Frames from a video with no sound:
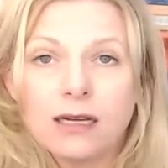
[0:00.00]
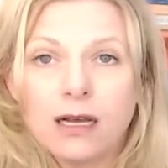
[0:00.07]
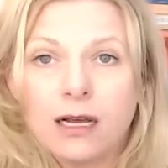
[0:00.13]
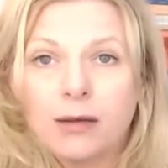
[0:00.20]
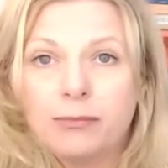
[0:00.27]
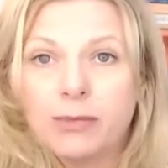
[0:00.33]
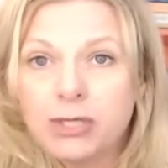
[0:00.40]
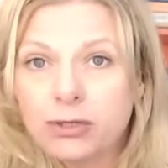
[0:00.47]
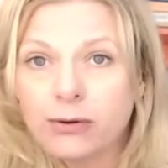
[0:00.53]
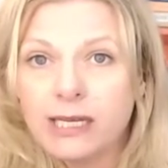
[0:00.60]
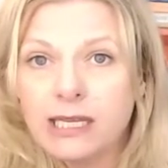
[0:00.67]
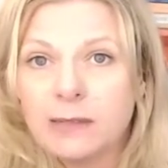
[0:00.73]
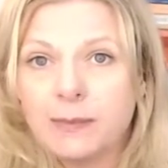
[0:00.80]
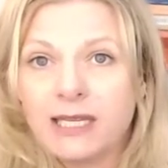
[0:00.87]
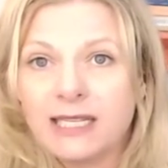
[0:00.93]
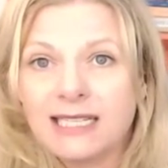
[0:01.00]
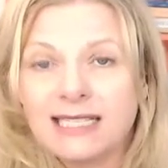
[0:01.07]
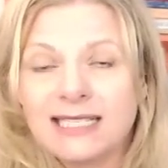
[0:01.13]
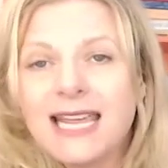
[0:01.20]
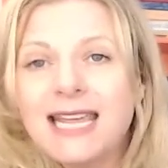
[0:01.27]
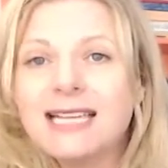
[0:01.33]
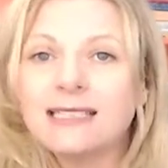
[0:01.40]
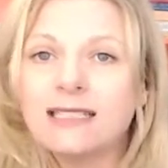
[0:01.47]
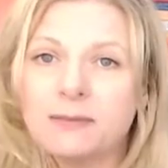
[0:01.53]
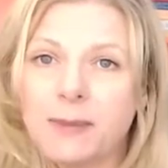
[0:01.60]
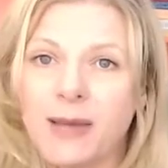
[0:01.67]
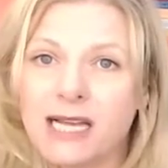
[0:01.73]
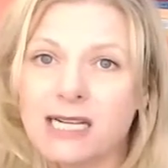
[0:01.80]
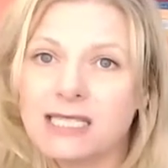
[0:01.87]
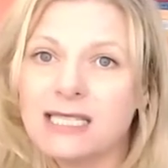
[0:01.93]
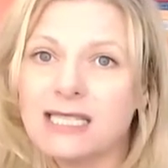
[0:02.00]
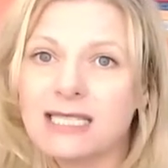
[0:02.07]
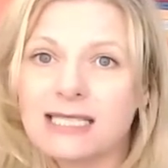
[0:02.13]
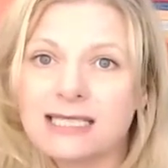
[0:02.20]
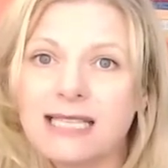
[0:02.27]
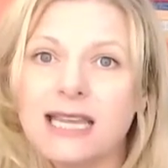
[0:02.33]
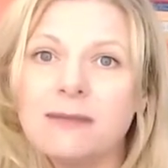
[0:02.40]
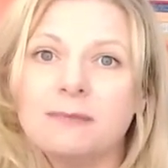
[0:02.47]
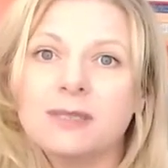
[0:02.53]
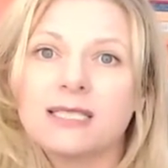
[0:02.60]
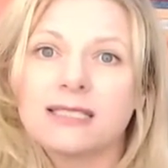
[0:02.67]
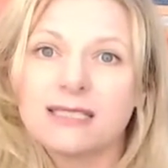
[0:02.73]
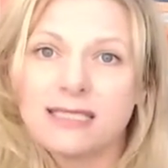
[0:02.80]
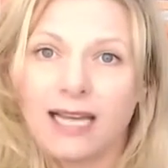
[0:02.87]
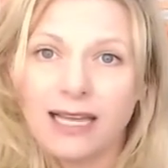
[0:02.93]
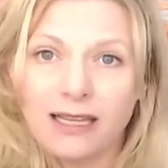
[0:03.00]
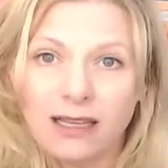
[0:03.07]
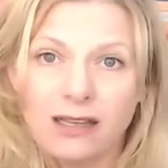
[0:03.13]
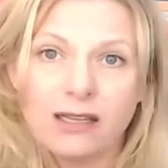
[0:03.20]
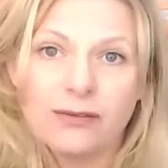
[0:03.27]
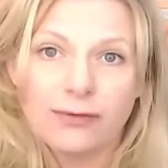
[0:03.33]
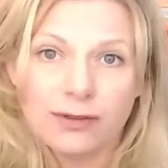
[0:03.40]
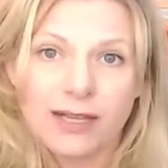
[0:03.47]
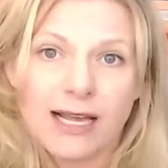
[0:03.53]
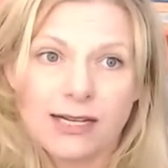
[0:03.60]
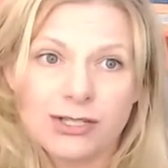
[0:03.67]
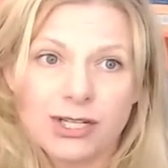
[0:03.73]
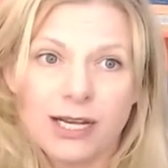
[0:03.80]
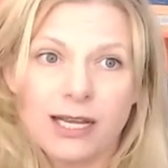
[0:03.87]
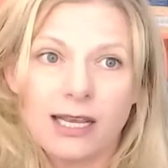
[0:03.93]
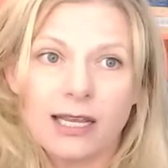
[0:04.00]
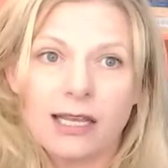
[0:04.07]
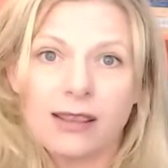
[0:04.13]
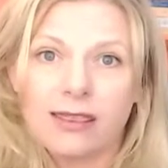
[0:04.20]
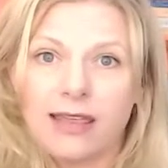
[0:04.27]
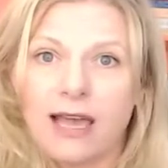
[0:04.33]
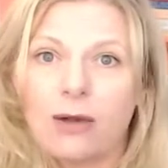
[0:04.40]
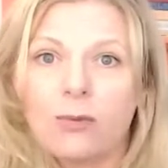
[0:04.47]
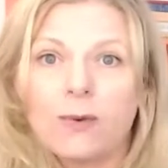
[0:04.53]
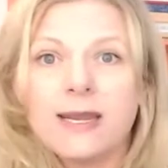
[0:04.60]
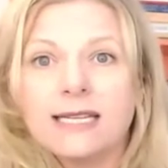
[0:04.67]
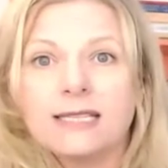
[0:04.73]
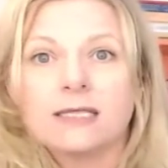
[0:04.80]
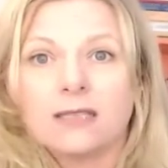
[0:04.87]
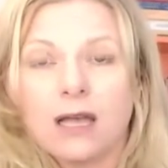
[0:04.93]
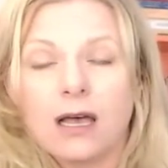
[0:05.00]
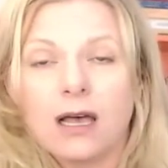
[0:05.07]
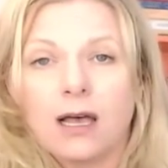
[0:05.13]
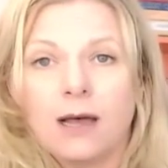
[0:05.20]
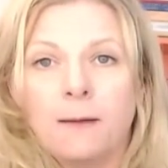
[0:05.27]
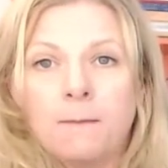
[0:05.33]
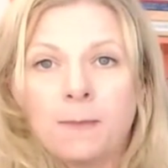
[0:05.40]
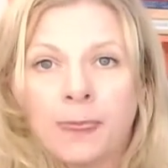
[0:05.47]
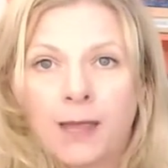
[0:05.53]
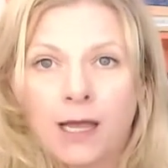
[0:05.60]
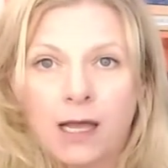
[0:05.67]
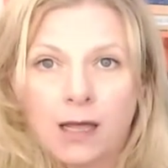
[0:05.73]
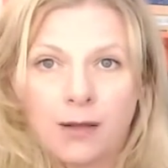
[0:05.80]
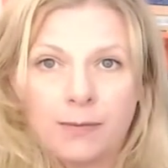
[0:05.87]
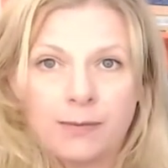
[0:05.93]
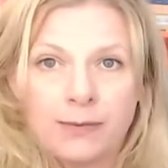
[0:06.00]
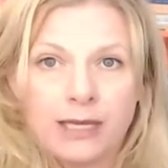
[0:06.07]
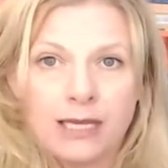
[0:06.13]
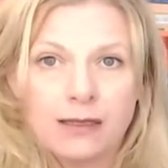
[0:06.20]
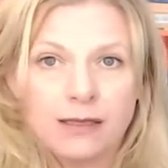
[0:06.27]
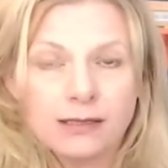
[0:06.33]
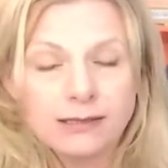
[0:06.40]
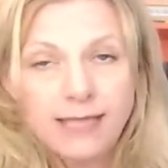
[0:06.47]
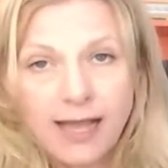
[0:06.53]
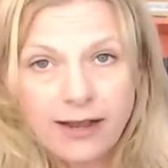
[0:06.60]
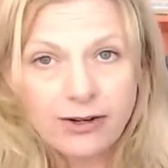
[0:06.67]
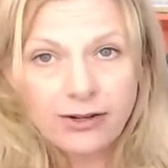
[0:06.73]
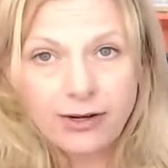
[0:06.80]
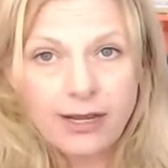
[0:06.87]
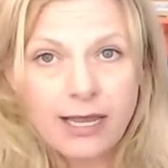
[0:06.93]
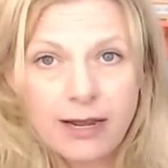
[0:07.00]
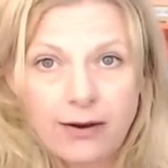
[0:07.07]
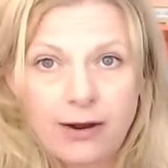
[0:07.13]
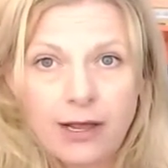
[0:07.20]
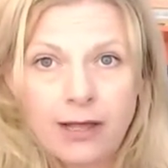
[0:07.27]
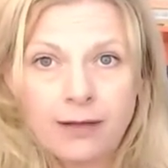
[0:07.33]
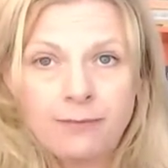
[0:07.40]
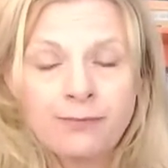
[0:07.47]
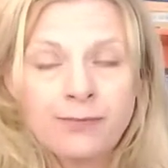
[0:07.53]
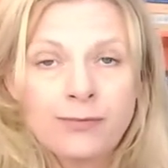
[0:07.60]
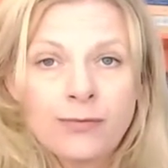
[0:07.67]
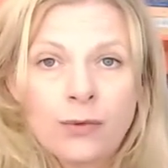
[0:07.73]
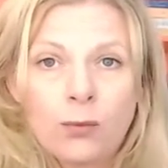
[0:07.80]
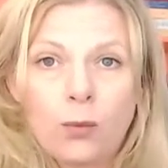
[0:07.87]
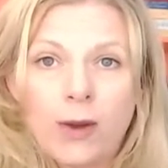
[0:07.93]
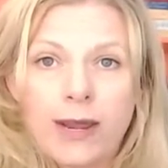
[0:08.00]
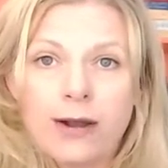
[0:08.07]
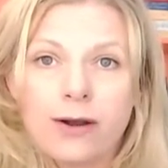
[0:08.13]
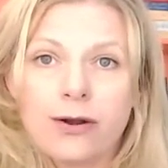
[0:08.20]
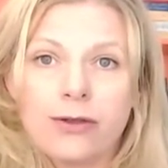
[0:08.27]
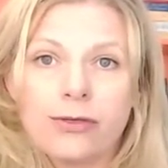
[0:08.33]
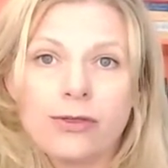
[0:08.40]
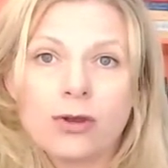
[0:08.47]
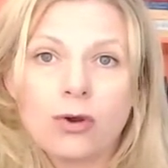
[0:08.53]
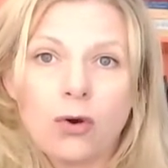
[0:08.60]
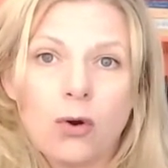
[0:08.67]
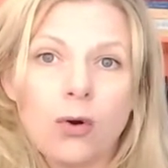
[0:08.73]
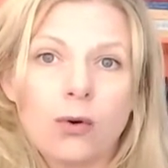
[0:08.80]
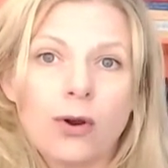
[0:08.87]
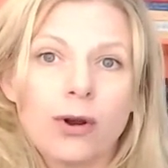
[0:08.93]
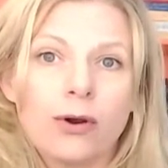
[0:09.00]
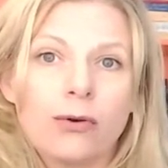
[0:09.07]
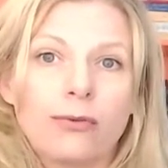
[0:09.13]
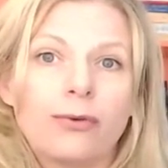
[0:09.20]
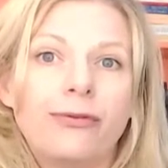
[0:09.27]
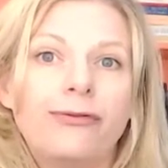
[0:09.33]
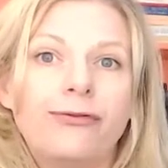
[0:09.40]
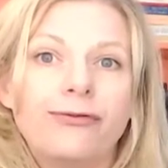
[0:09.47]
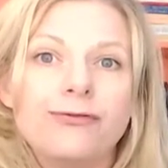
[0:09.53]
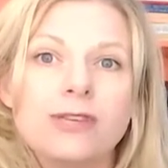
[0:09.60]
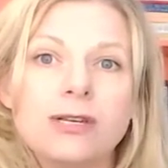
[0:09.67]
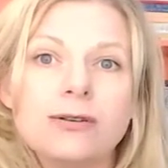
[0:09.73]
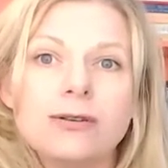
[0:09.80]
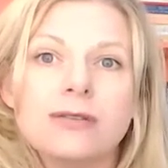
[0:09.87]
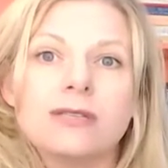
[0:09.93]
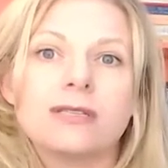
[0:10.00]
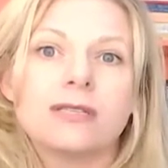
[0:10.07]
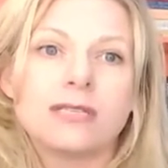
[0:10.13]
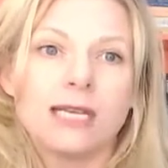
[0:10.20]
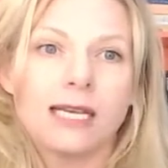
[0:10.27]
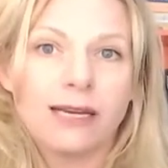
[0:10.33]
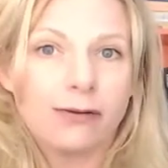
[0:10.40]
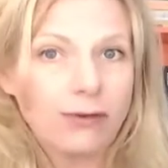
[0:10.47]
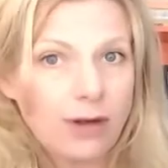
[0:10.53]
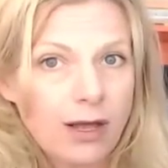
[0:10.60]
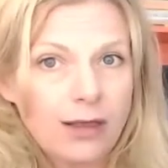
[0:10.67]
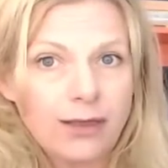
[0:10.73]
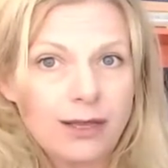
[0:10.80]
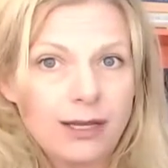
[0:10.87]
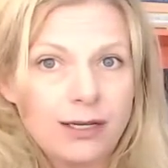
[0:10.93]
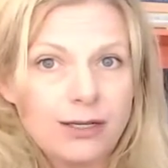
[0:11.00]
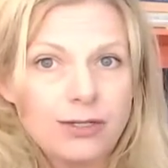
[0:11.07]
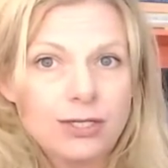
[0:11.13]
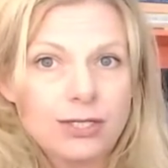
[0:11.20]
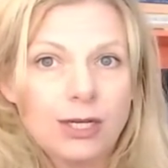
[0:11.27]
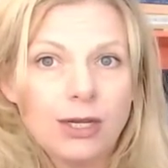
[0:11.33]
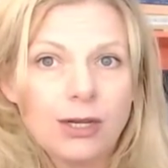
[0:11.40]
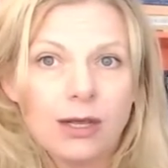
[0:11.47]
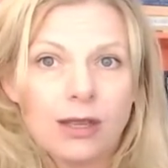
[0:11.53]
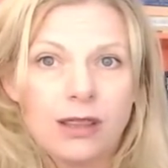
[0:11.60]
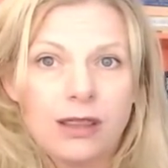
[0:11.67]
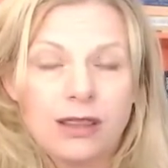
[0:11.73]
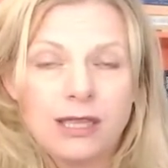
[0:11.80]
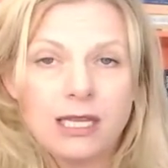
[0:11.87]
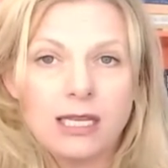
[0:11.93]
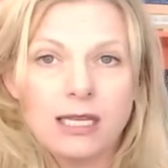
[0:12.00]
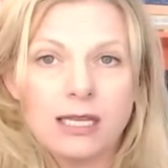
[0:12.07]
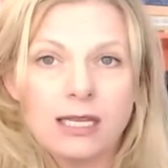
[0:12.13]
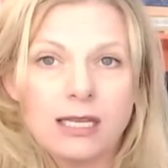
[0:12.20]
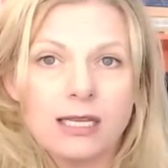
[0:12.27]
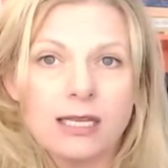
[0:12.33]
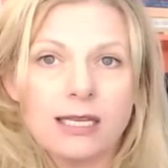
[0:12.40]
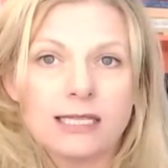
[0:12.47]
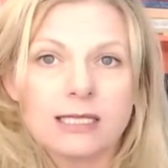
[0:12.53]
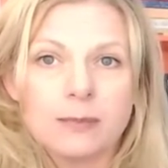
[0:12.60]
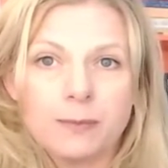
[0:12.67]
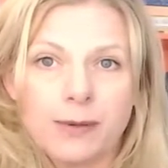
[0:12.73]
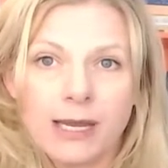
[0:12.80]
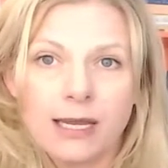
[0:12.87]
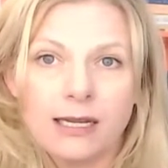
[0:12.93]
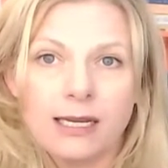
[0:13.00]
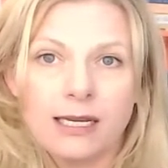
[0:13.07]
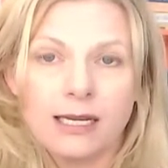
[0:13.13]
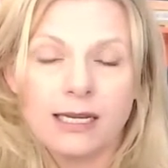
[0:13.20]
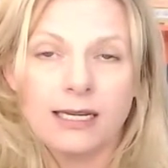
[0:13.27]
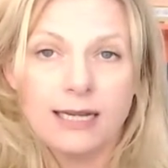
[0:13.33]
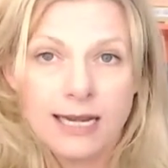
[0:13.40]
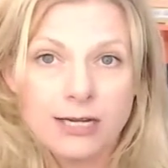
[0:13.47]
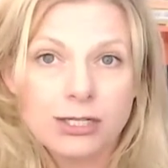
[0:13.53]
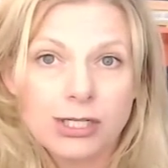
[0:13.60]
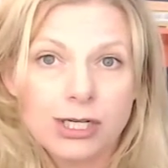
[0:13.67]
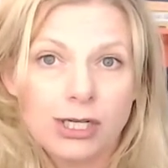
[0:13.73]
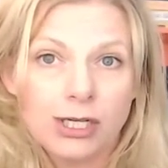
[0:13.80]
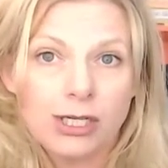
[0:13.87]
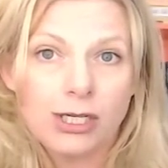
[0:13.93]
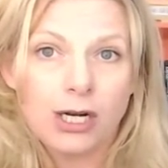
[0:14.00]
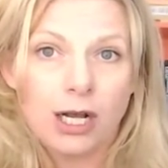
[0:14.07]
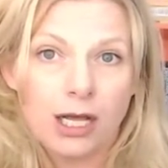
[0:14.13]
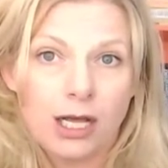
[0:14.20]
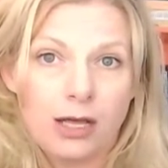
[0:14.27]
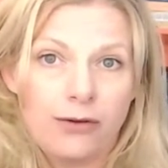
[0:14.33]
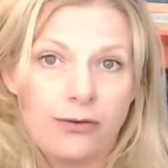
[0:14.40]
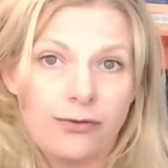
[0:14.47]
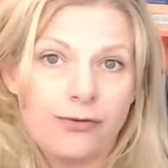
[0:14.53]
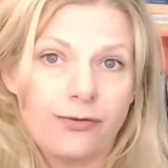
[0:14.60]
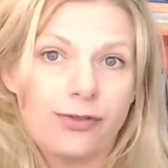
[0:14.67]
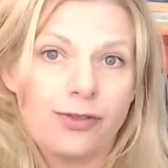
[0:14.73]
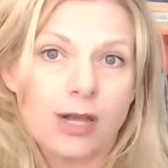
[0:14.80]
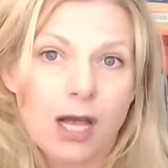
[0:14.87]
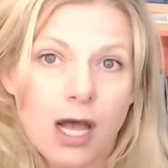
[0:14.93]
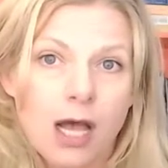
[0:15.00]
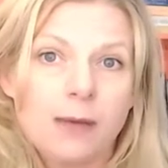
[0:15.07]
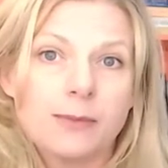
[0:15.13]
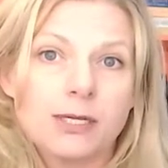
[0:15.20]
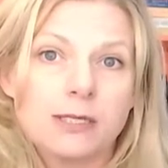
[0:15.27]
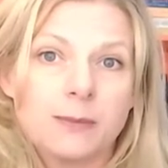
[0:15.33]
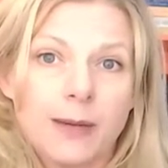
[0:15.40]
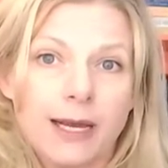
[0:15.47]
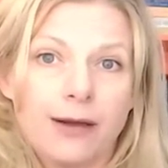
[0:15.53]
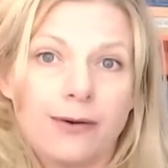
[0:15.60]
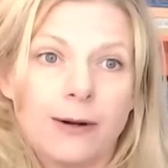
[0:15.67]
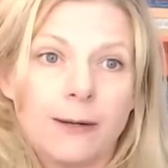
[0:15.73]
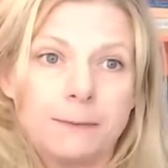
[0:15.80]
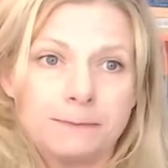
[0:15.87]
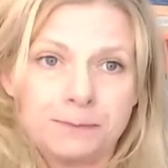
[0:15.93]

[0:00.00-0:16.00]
majority opinion takes us back to the same style of logic that we saw in the Lochner era, where the court refused to acknowledge the expanding nature of the commerce power.